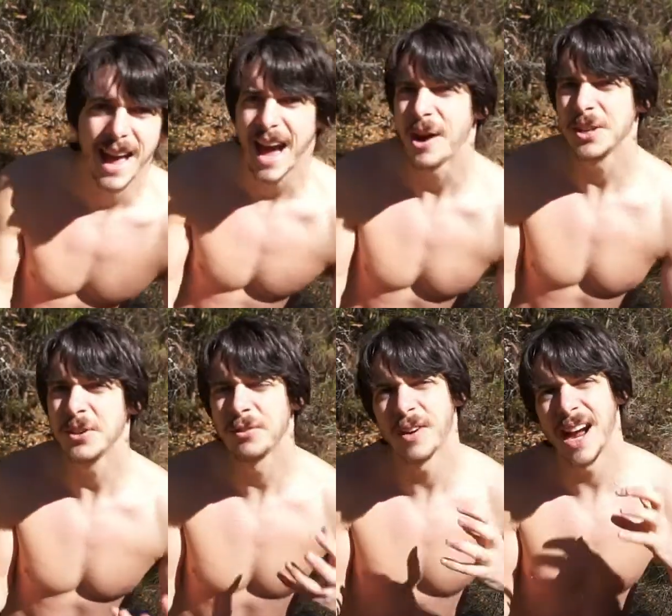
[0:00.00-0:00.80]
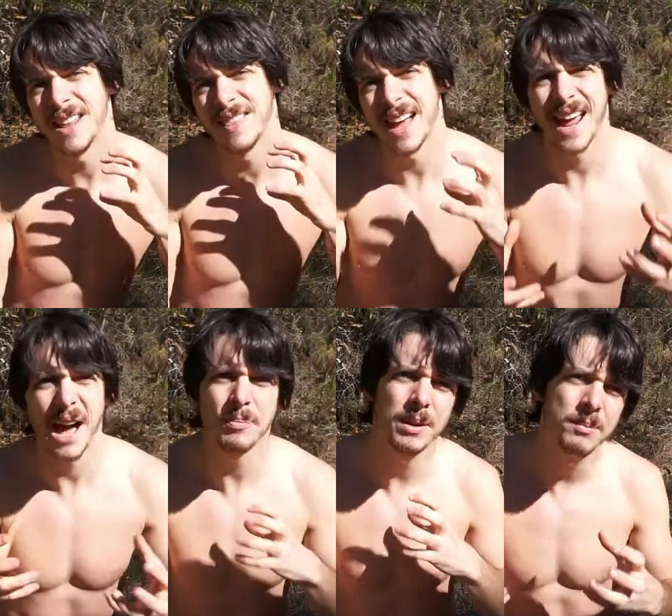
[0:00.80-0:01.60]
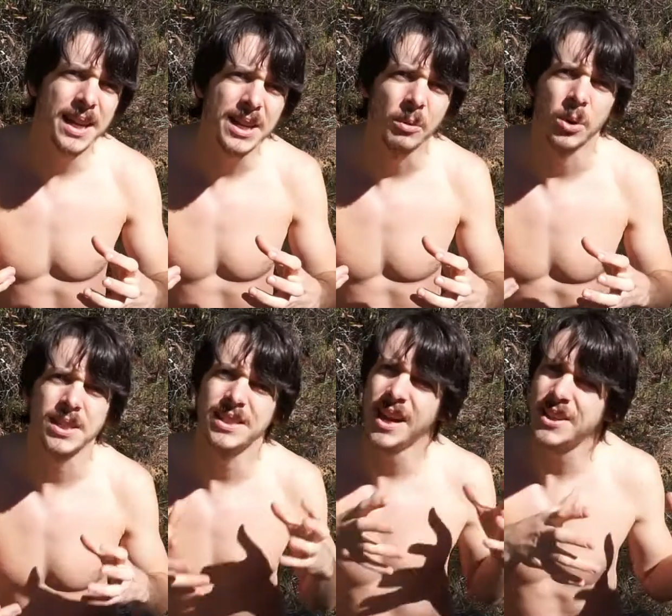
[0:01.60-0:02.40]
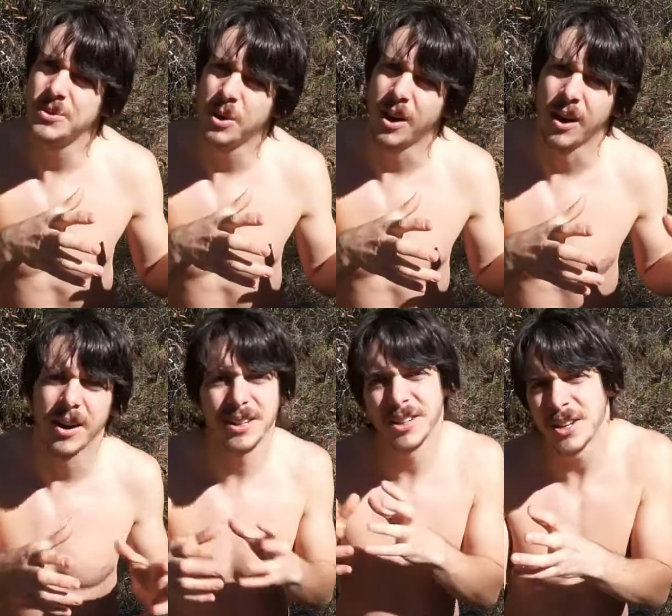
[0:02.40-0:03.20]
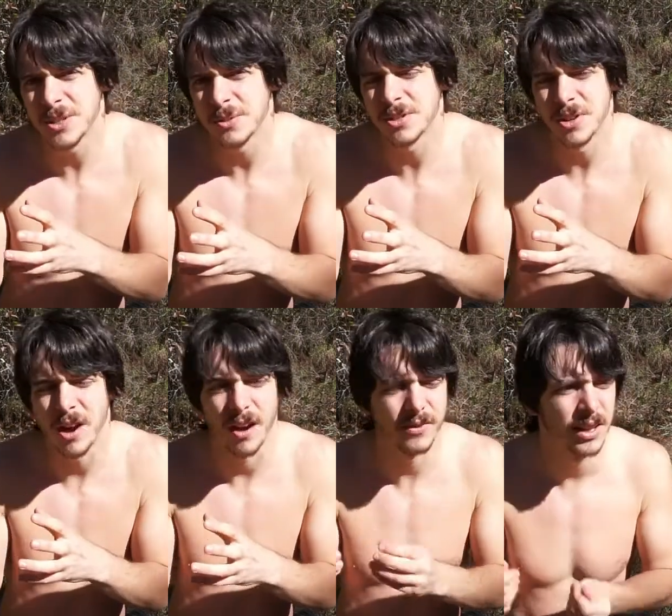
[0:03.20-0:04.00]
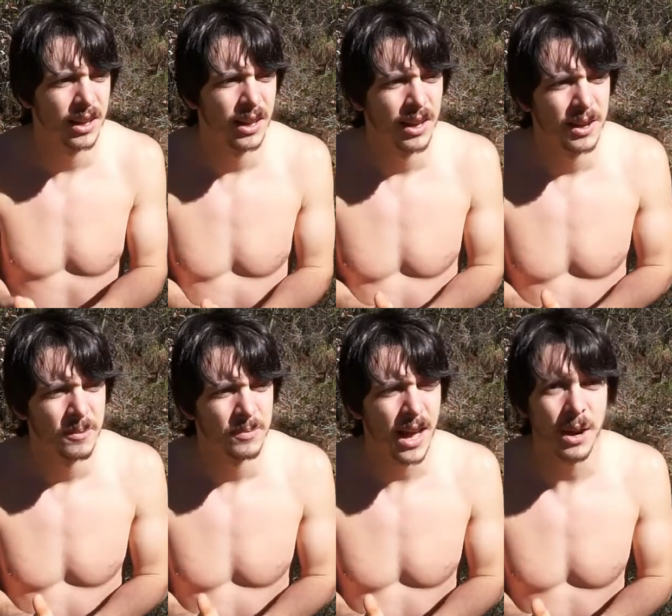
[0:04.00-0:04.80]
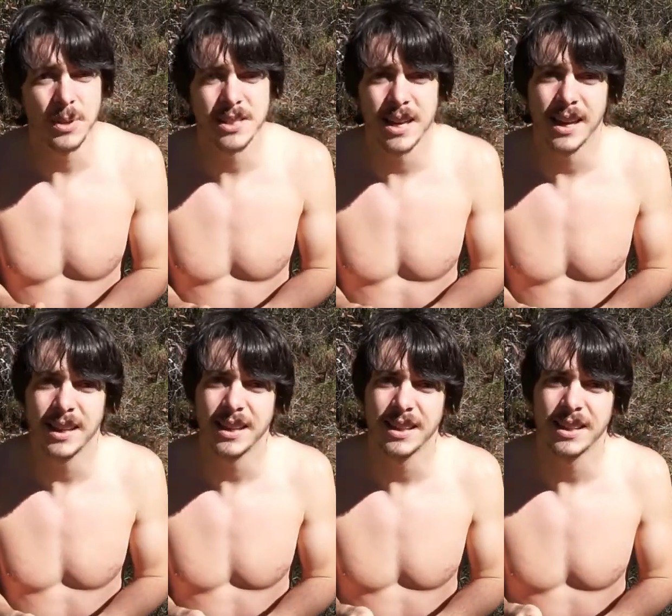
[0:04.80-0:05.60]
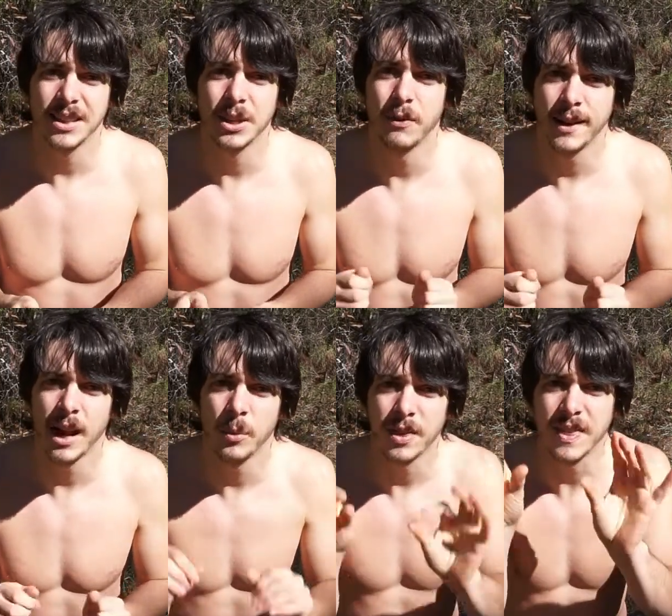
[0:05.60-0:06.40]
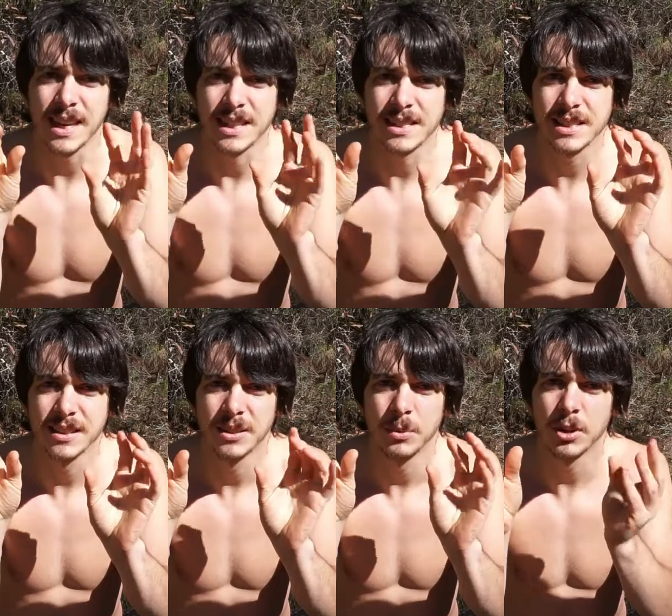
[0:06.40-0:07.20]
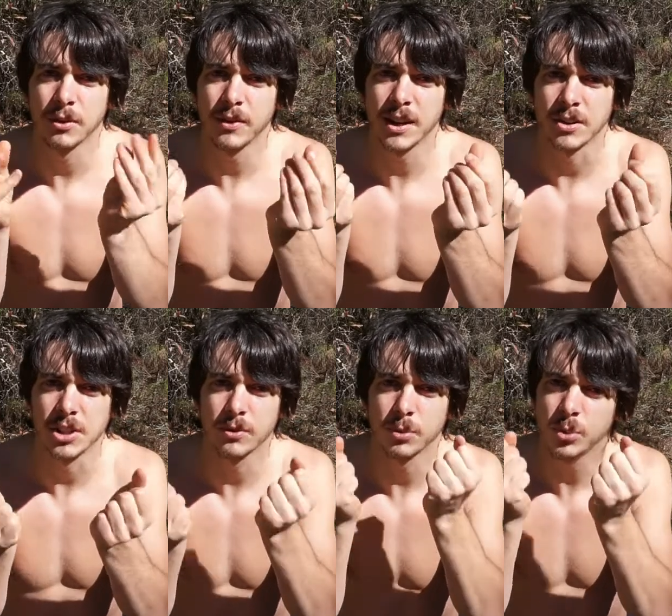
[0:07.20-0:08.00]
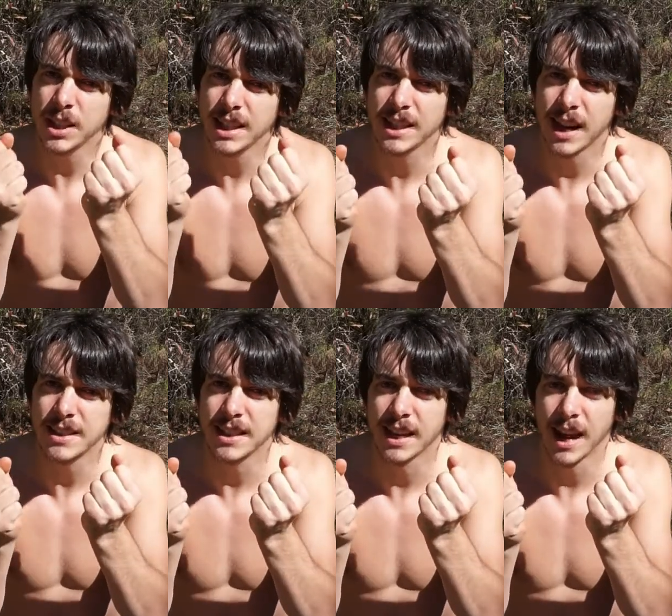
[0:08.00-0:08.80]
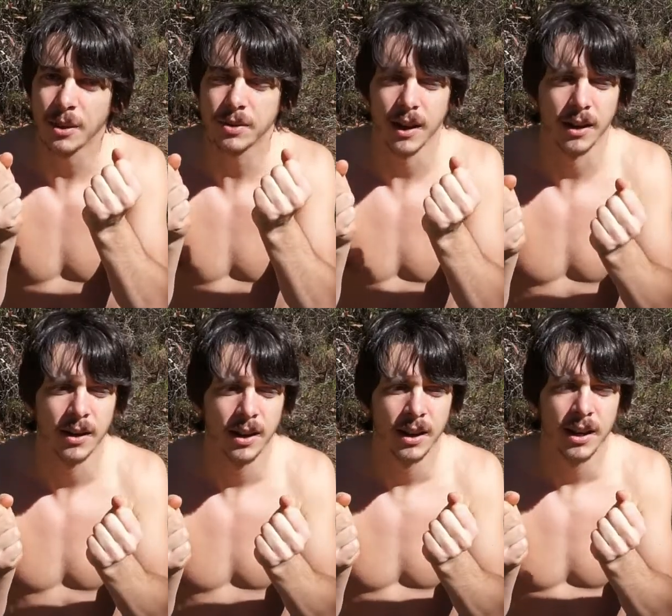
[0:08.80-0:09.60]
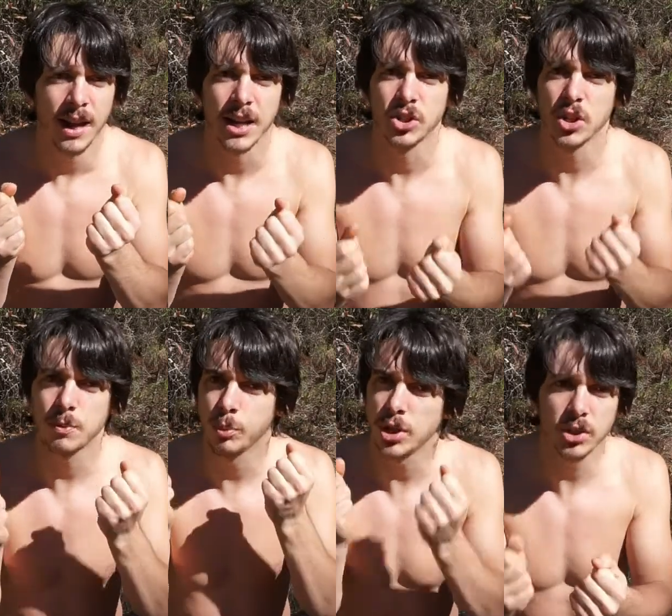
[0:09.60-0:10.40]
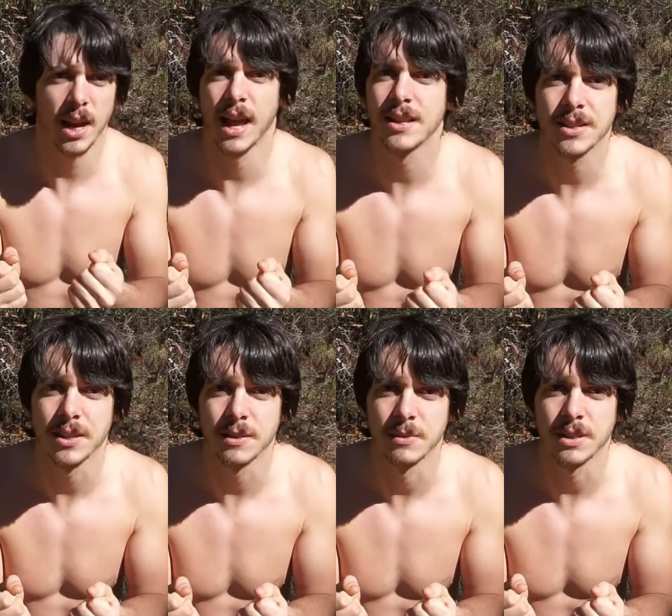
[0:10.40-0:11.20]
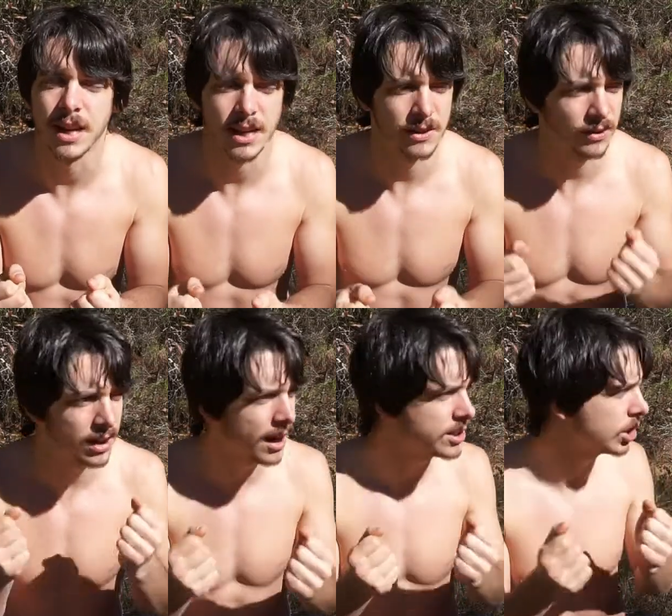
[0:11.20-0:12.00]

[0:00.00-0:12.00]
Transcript: how do you find that happy medium where it's not too hard, not too soft? I would say you find out with these, with your fingers. You've really got to get out there and just put your hands on some sticks. You've got to